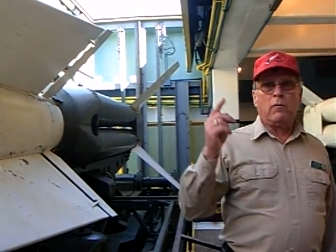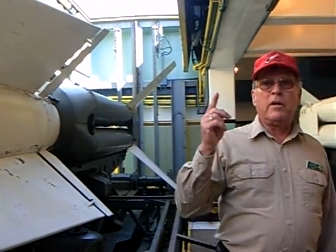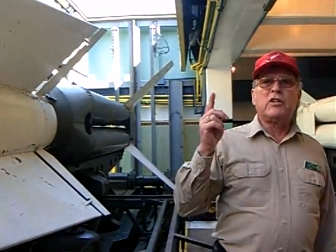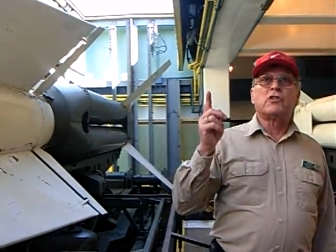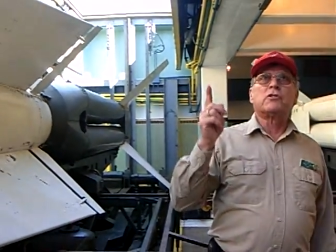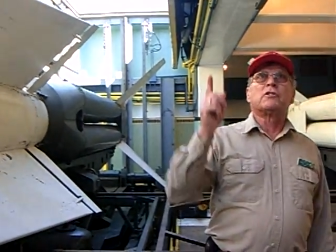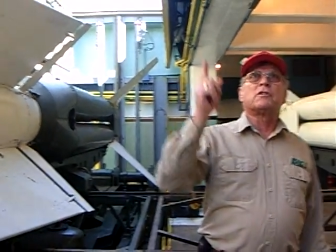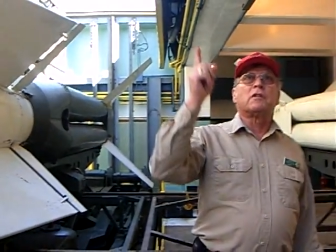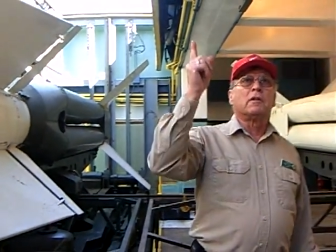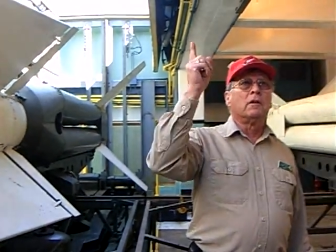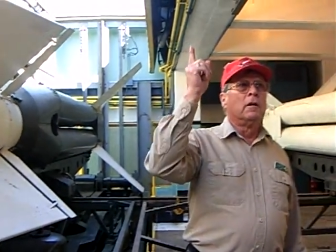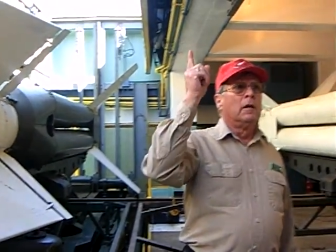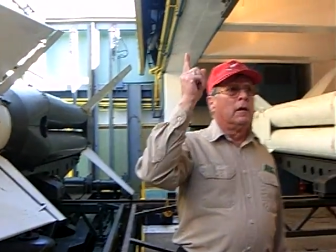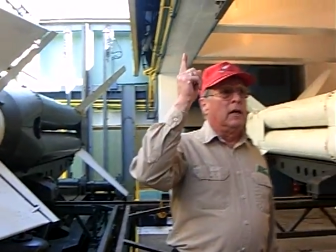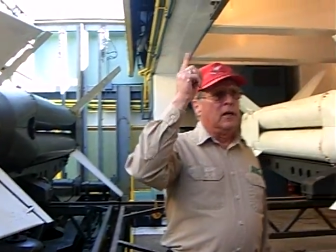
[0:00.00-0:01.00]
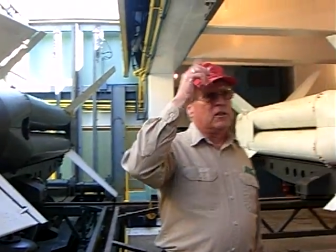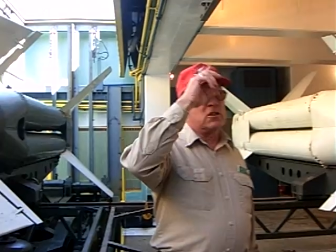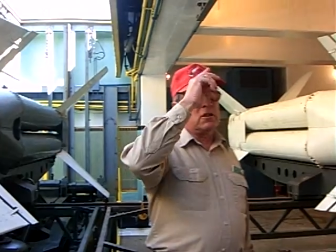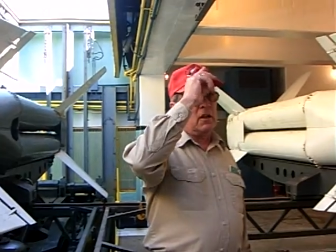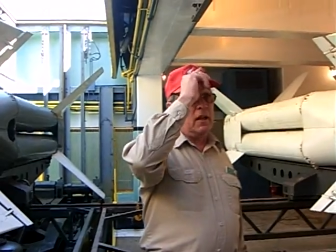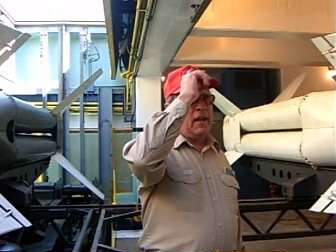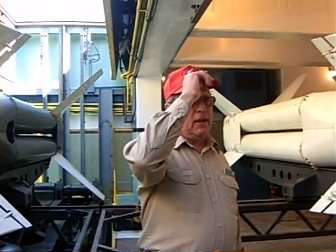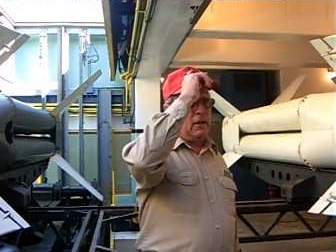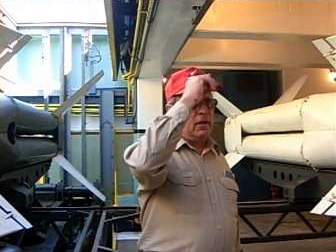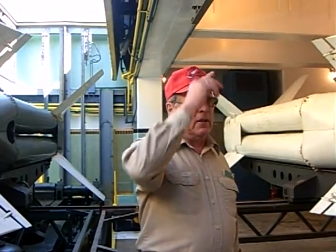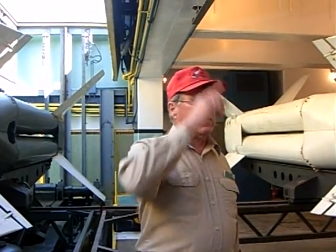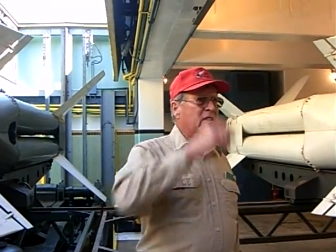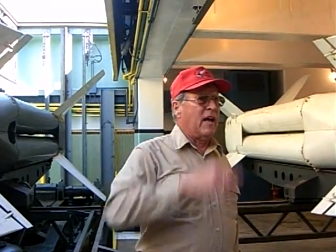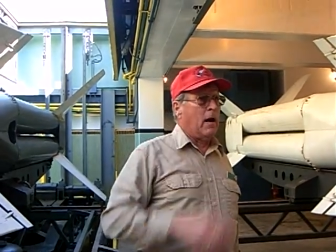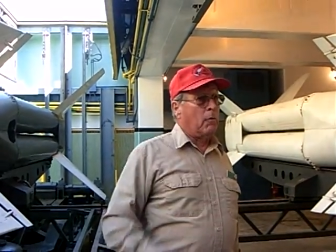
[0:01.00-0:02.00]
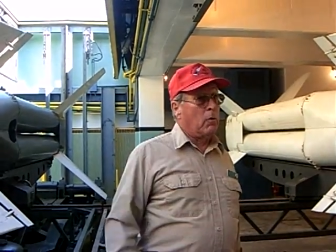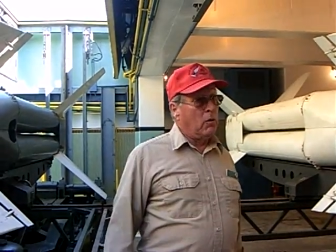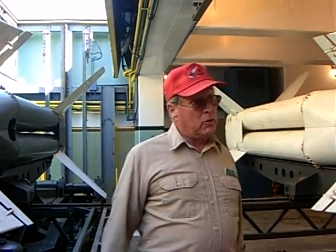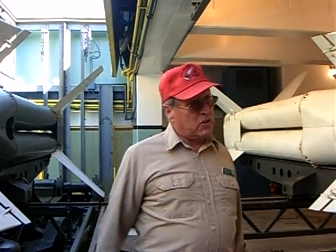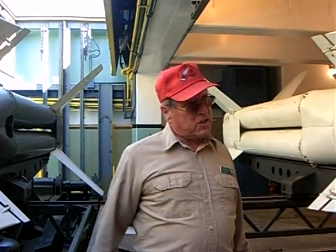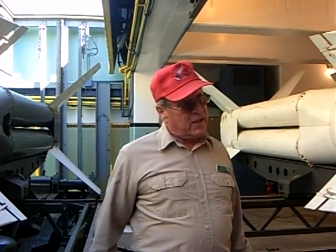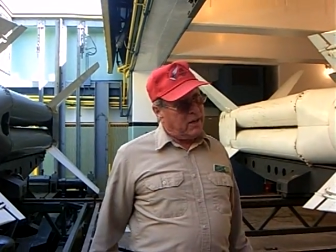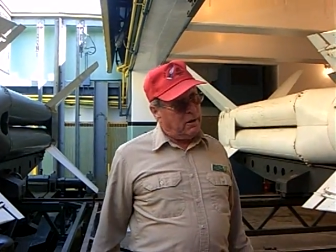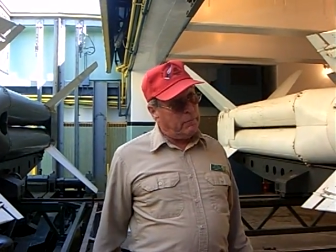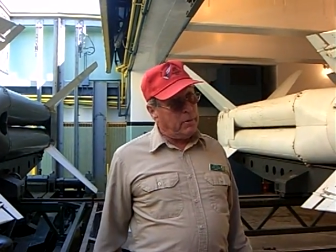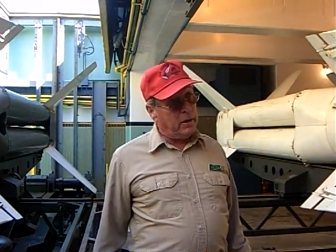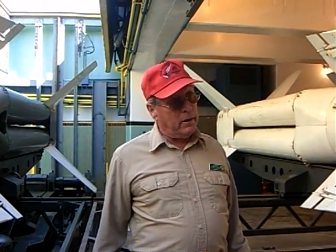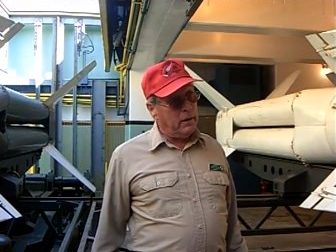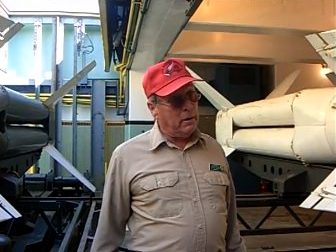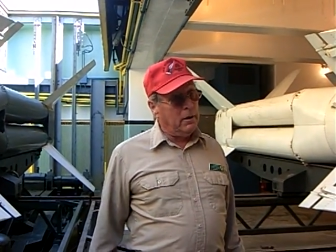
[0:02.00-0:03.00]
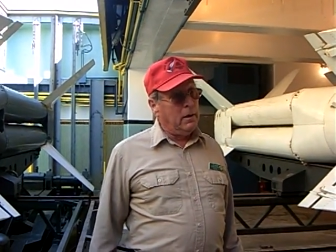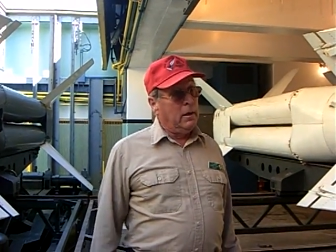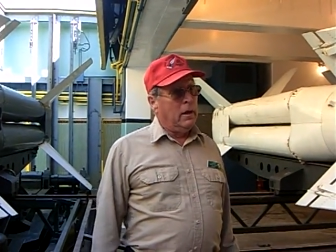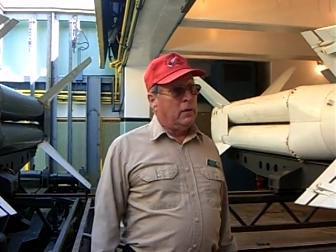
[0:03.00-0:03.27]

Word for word: it reaches its length, it's now broke a sound barrier.